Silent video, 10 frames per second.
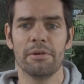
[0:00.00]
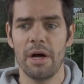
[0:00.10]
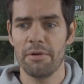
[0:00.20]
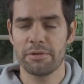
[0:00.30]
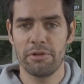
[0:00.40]

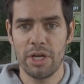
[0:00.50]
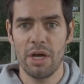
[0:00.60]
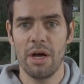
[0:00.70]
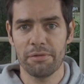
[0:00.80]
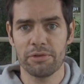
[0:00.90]
after
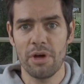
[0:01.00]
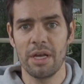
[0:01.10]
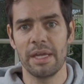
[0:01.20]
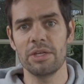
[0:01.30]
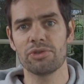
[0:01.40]

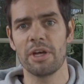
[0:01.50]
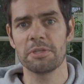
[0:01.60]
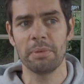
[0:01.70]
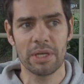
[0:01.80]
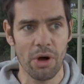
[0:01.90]
early
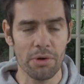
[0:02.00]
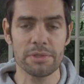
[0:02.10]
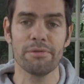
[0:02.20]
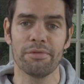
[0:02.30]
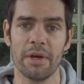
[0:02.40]
interest
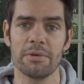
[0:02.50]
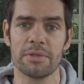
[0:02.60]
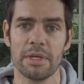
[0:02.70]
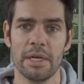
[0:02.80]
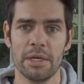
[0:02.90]
because of
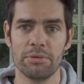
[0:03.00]
those